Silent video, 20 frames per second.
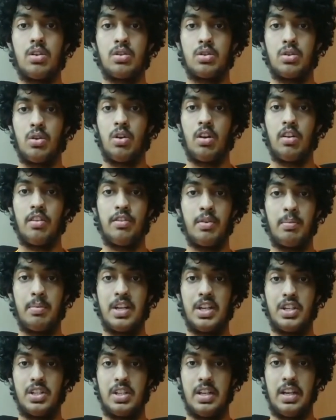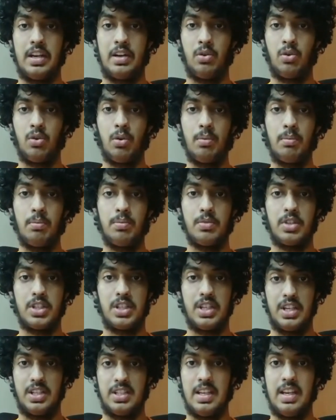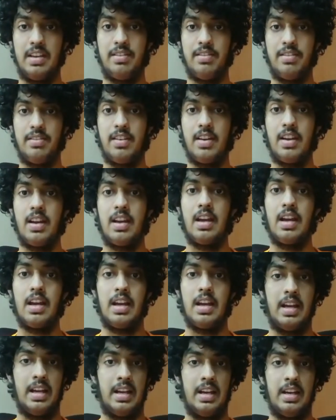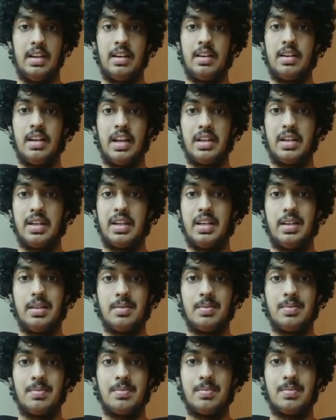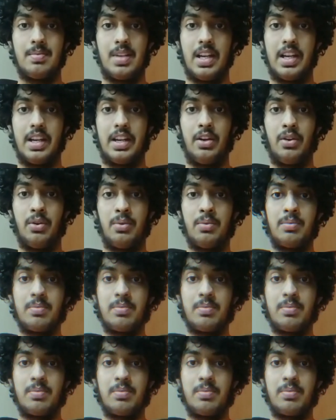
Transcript: So all of you, please stay at home, stay safe and take care. Thank you.